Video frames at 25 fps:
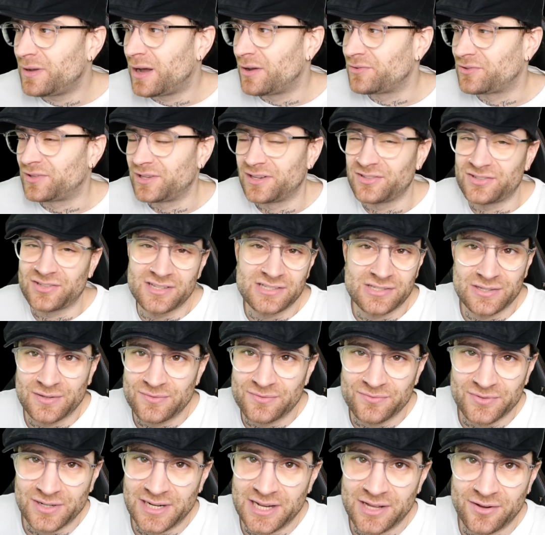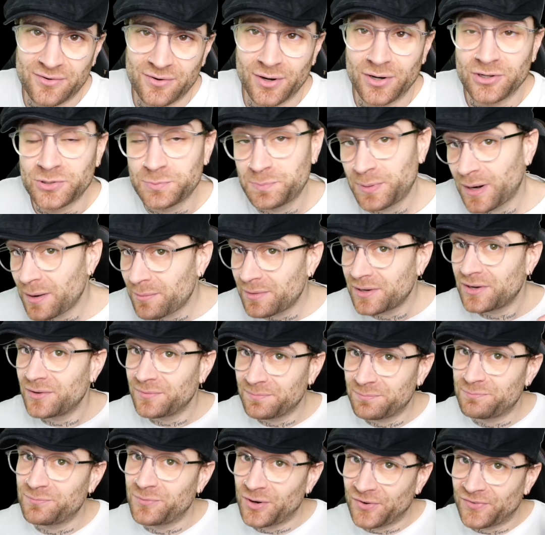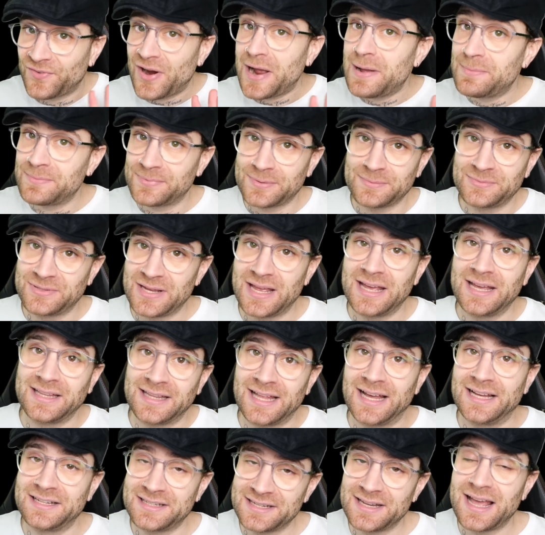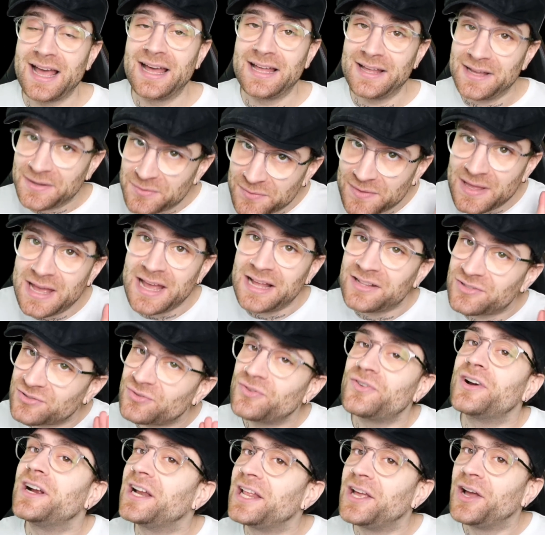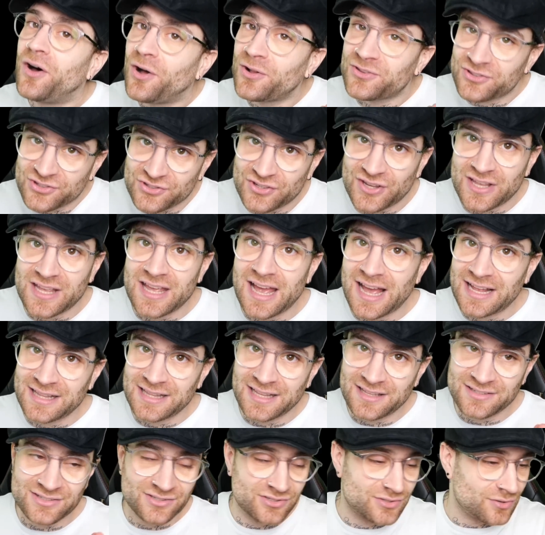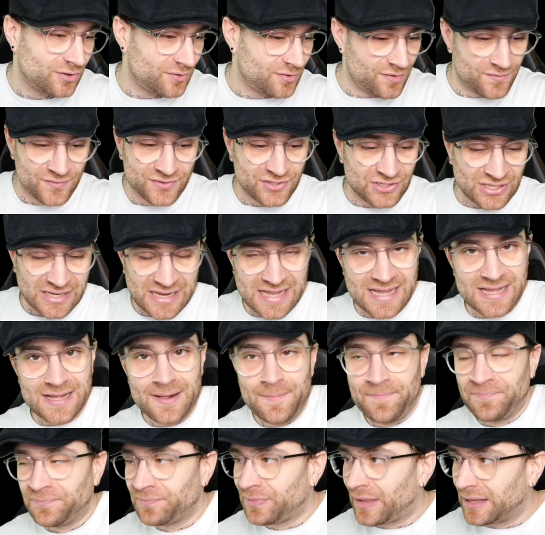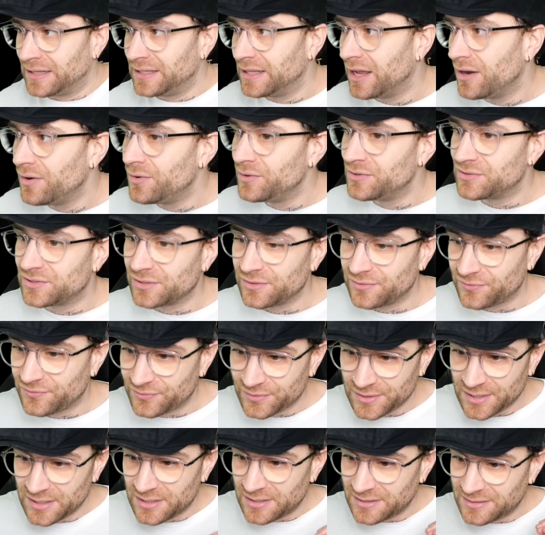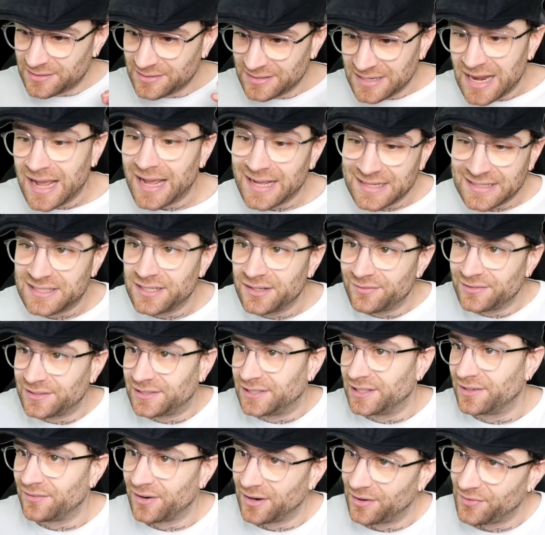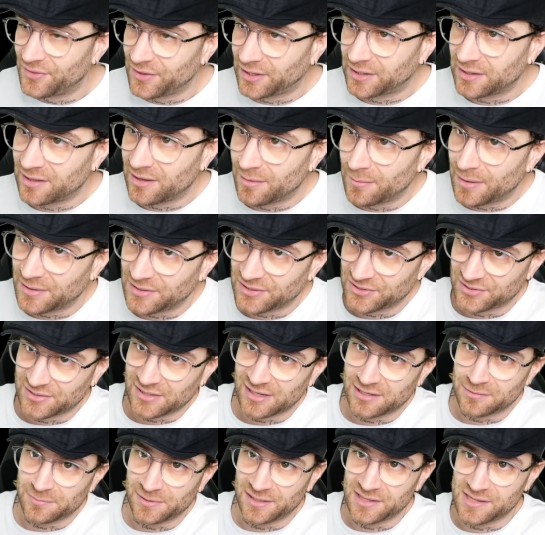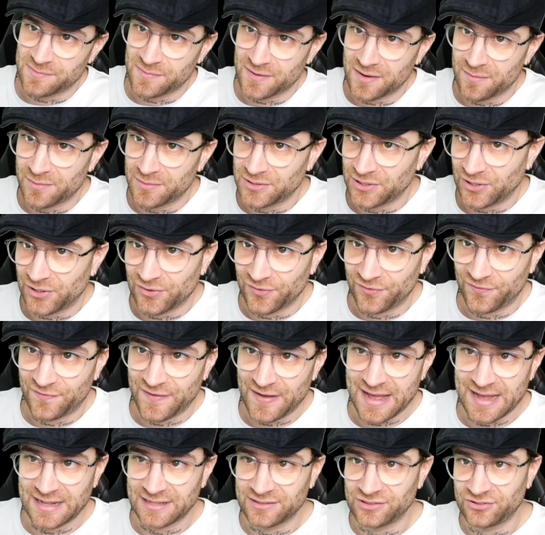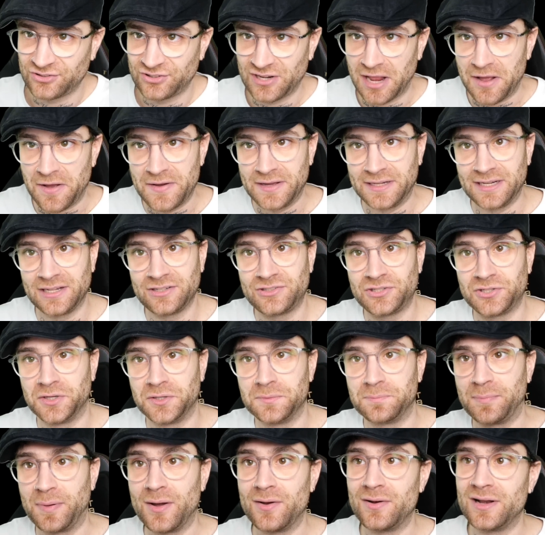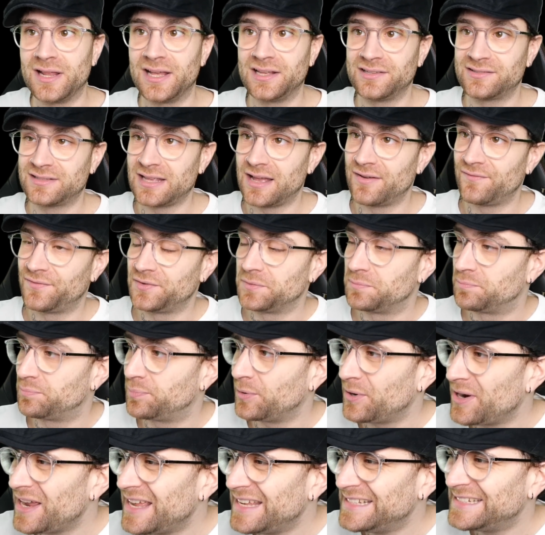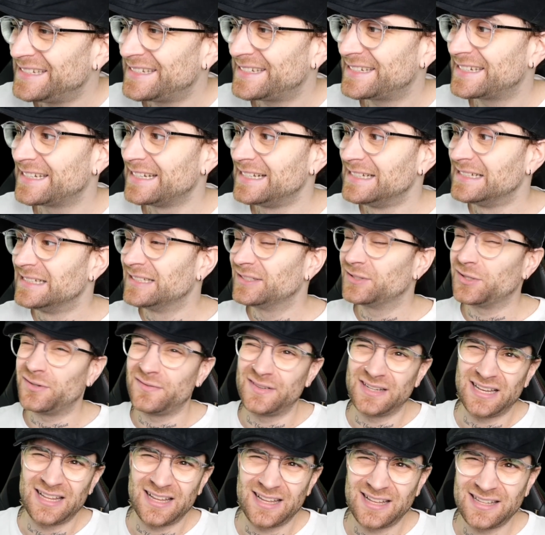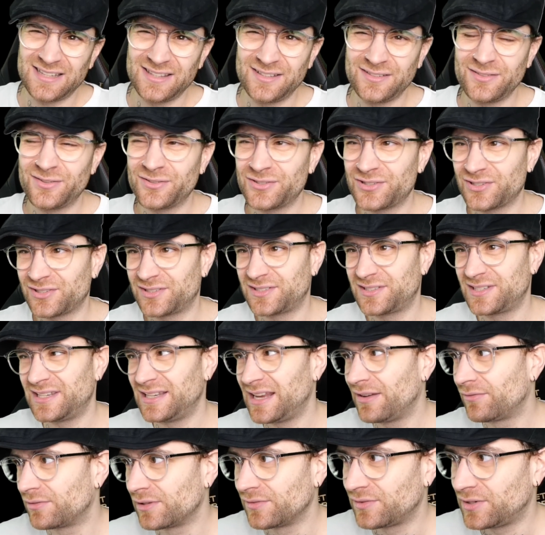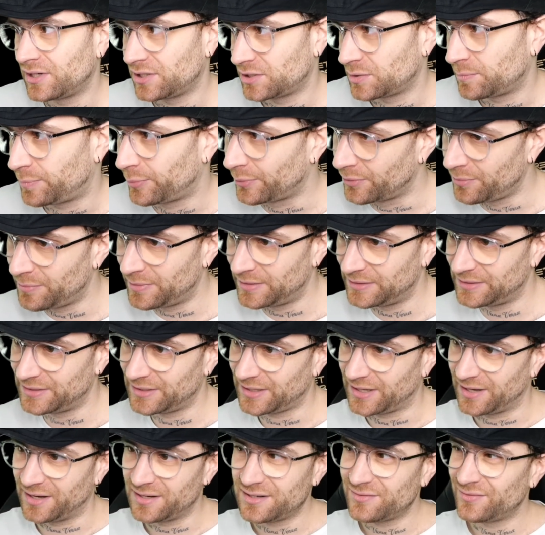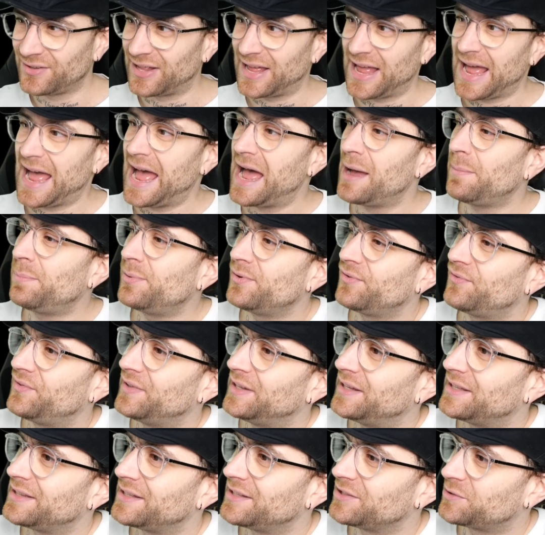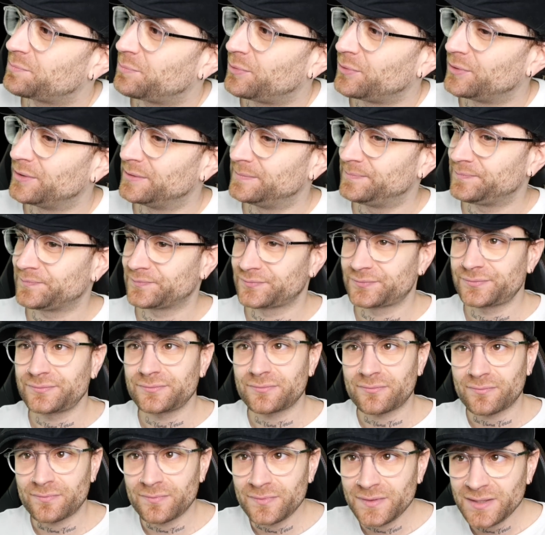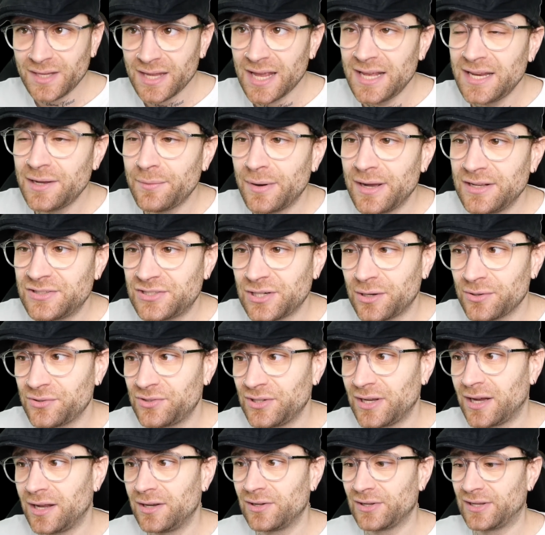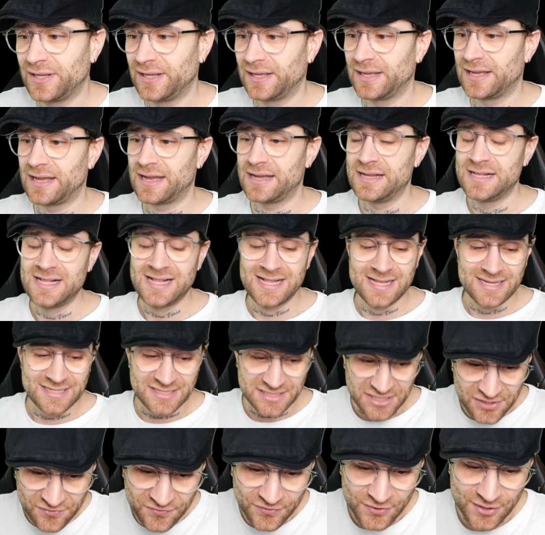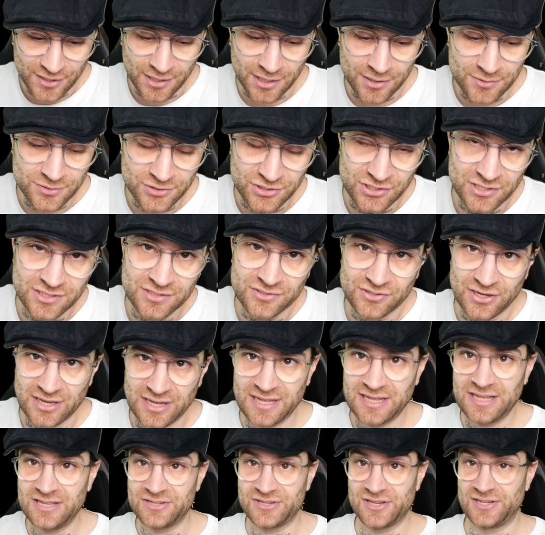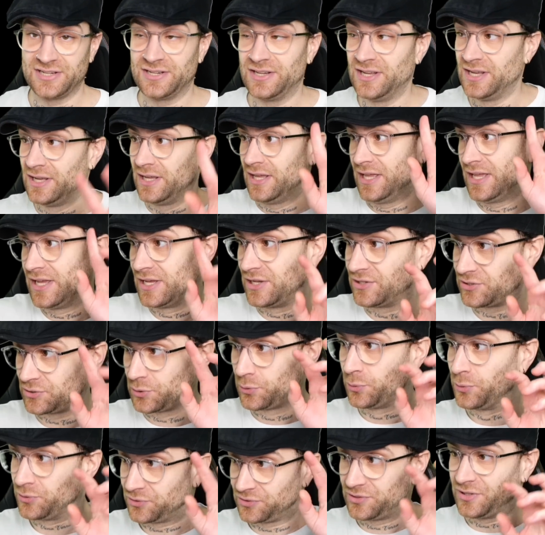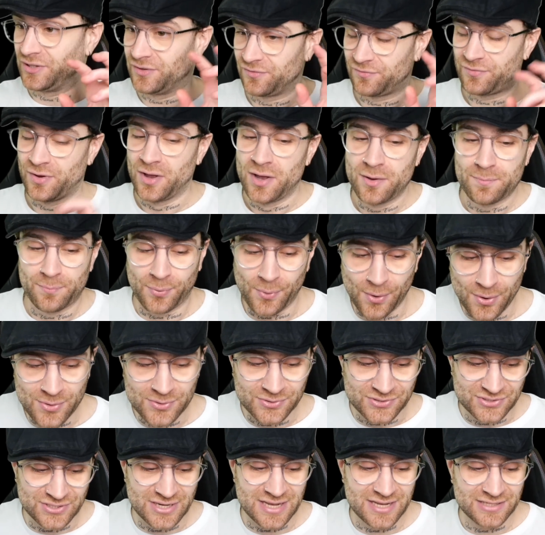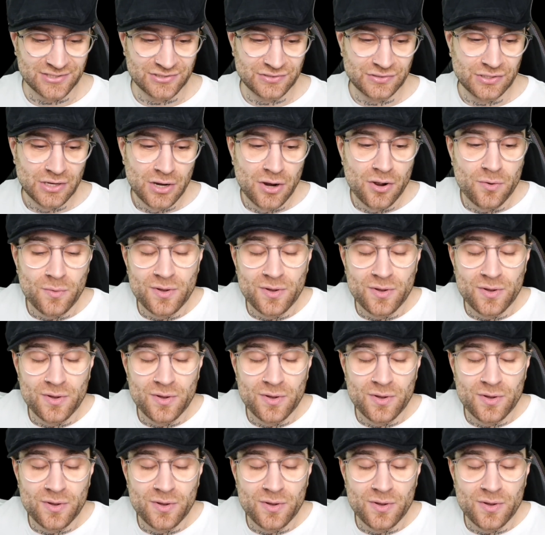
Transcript: I was going to say something really gross, but I'm going to refrain from saying that. It's a really hot seat, and there's obviously loads of negativity around the club, understandably, at the moment. You've got fans shouting at Todd Boehly at Stamford Bridge. Sort of not just level of disappointment, kind of like apathy at this point. Anyway, Chelsea are looking at different coaches. It is an exhaustive process.